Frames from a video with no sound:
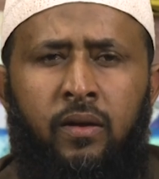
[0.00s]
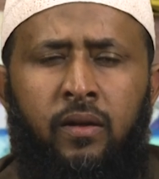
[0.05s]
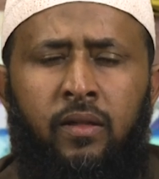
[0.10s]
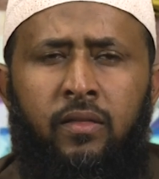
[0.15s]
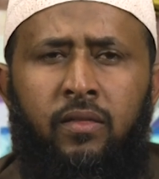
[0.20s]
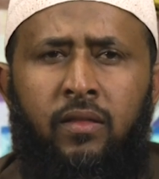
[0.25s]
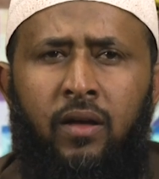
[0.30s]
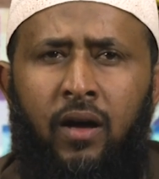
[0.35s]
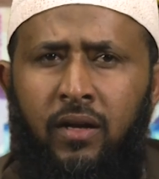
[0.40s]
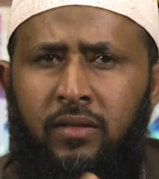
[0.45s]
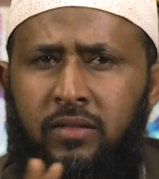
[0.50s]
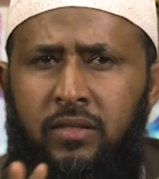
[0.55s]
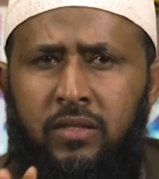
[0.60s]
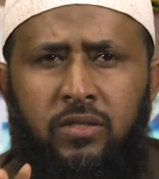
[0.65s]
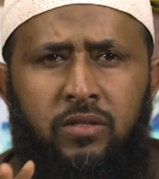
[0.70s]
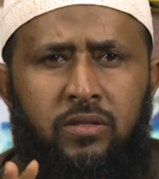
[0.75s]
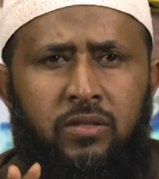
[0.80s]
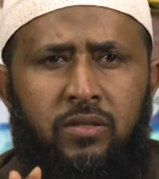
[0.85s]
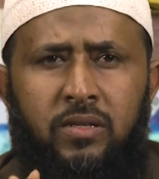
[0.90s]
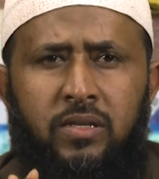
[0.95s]
That
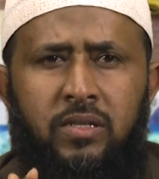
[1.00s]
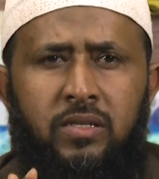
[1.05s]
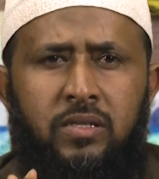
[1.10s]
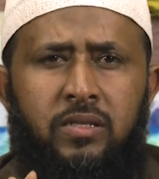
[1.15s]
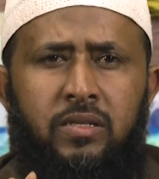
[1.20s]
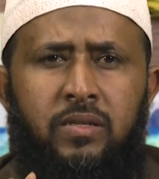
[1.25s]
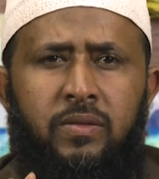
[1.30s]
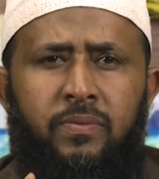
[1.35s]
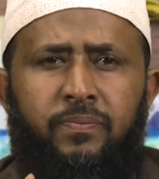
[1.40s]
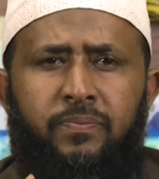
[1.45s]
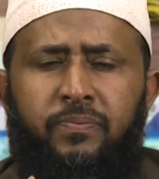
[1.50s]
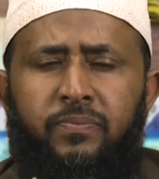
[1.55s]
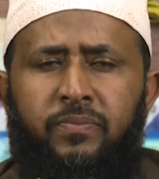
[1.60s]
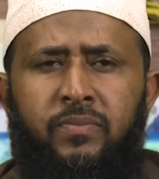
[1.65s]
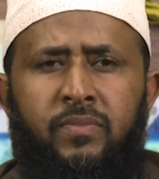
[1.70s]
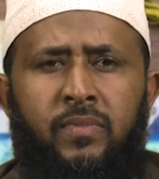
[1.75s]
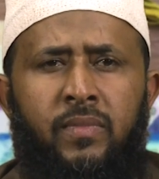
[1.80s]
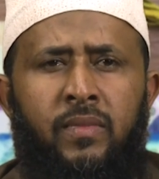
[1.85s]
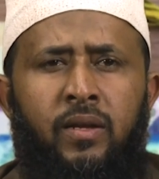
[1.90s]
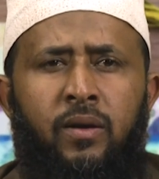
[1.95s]
interest
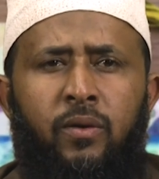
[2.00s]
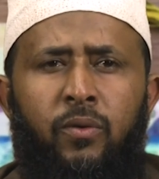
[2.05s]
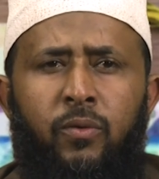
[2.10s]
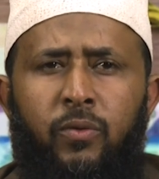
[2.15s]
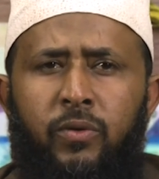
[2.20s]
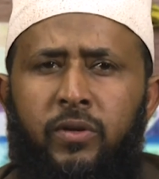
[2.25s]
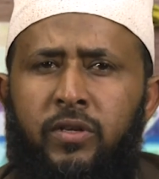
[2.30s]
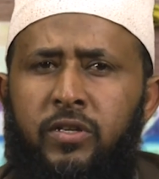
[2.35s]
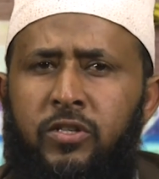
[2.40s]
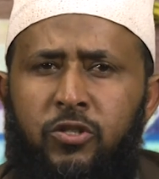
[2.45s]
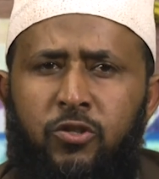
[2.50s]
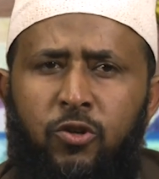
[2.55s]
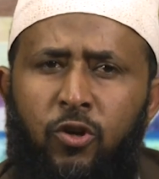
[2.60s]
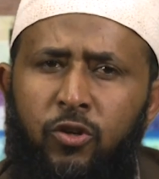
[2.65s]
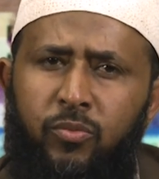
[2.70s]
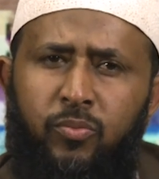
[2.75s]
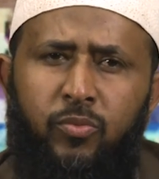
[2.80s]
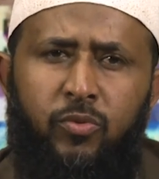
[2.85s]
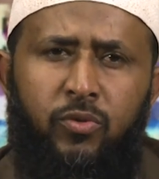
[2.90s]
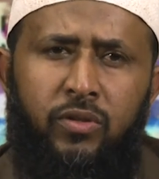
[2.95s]
is
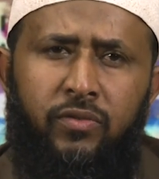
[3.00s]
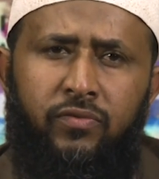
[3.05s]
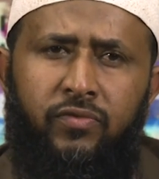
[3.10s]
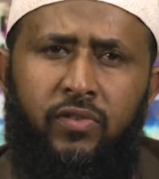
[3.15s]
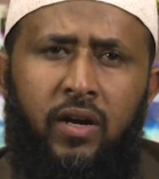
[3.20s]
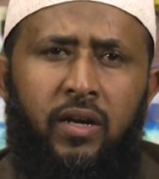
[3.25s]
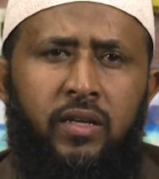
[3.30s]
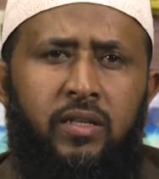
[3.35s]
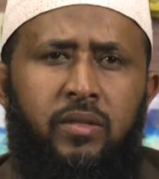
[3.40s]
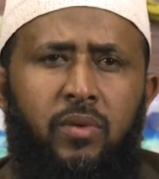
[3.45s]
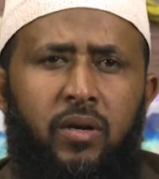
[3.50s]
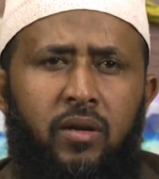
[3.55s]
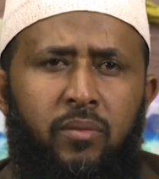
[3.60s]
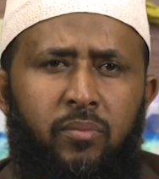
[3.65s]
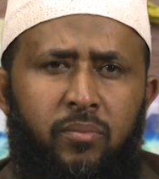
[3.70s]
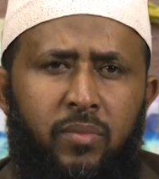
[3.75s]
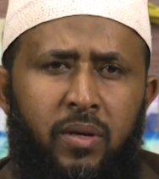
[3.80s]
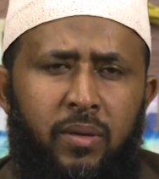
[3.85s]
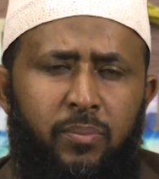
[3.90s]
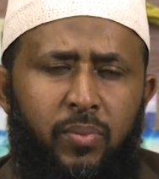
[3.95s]
not purified by
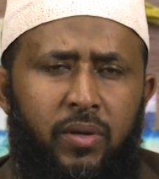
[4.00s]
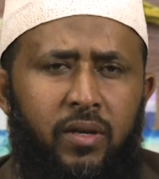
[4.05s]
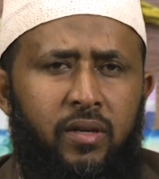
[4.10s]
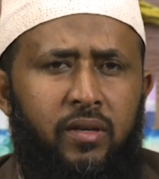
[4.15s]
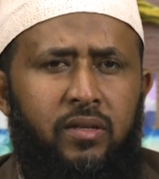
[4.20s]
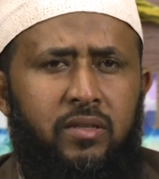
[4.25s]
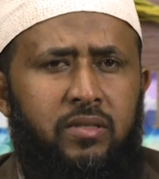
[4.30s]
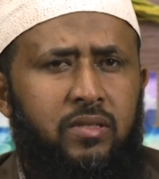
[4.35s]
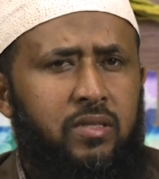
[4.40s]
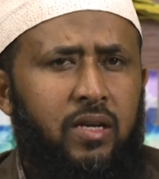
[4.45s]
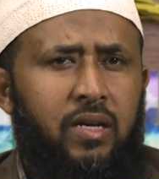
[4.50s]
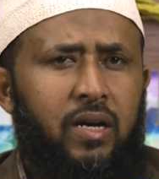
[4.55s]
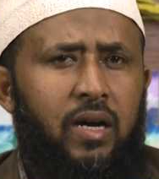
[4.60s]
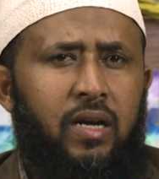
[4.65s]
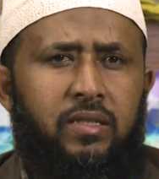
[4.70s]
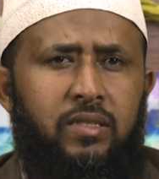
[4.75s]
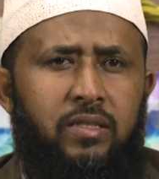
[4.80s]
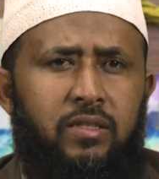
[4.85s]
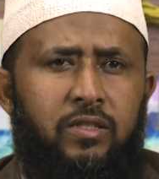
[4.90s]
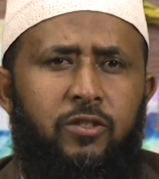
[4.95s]
paying
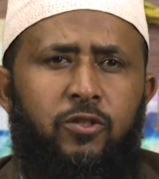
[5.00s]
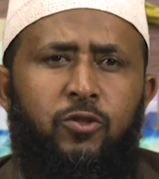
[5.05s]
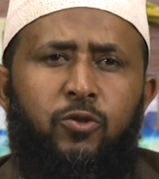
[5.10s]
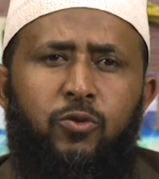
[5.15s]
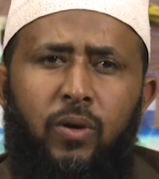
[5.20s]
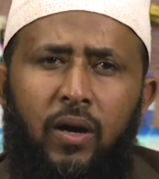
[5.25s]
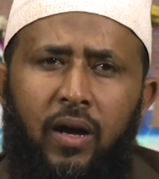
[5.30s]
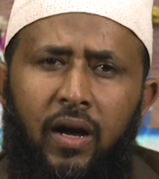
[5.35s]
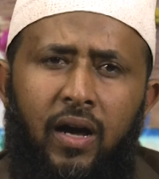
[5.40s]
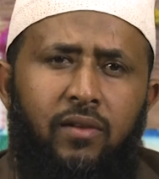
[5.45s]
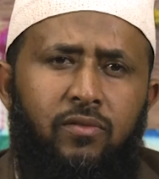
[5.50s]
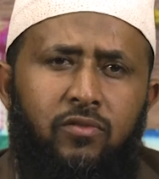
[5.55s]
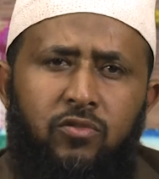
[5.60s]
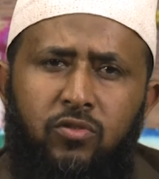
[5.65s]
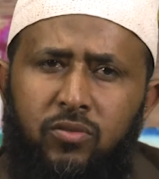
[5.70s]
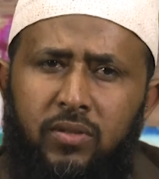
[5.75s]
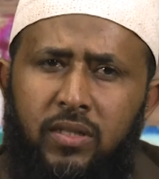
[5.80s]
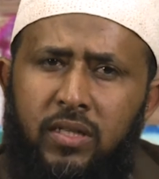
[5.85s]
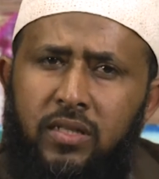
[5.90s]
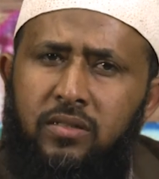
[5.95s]
zakat. You have
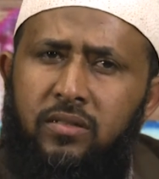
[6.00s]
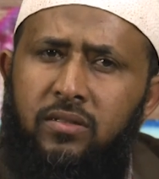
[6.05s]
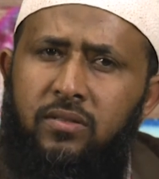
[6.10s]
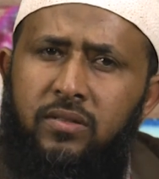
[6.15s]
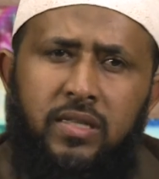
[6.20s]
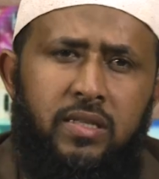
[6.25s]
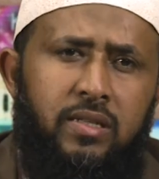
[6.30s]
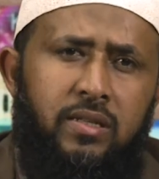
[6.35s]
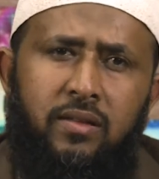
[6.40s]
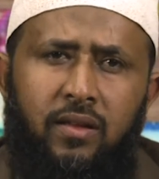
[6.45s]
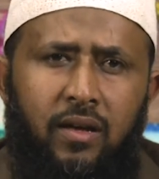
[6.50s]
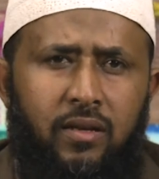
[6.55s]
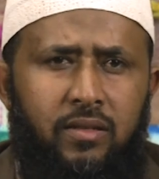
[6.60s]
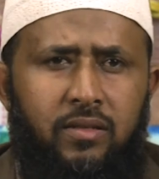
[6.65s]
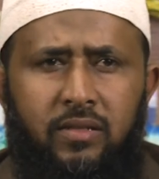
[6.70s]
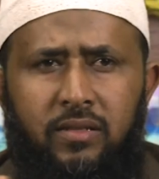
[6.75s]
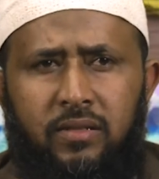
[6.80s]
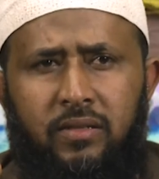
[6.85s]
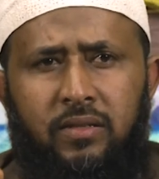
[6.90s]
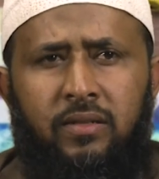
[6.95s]
to get rid
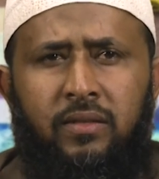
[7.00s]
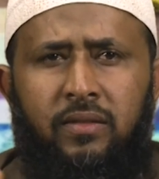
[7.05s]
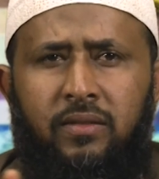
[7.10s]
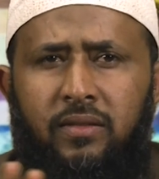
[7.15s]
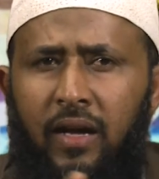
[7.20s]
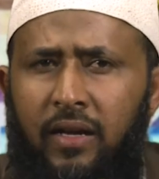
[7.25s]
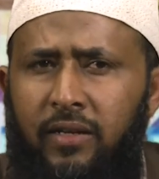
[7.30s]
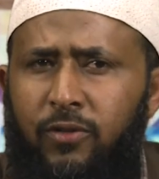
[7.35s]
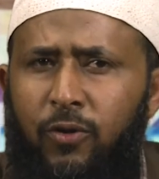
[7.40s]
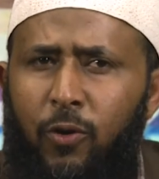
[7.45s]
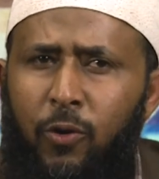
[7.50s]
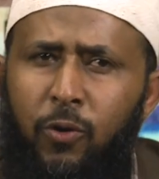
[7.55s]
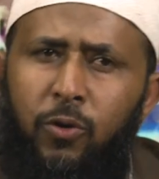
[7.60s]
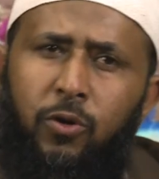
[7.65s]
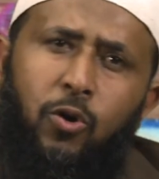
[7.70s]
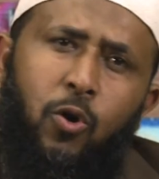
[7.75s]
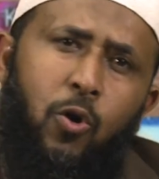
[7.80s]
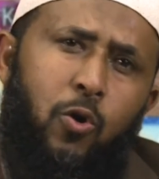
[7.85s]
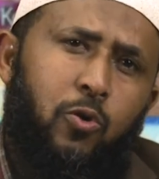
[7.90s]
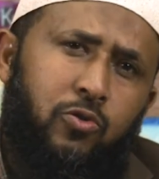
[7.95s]
that. That all
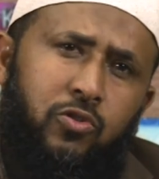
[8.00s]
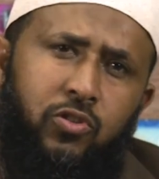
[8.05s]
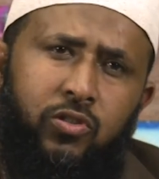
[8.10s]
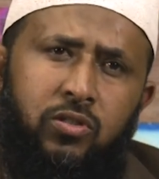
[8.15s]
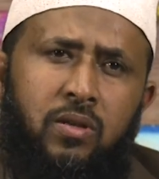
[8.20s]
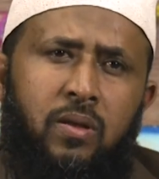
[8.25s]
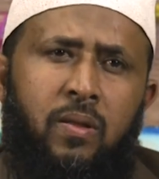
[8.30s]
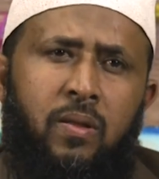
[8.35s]
goes.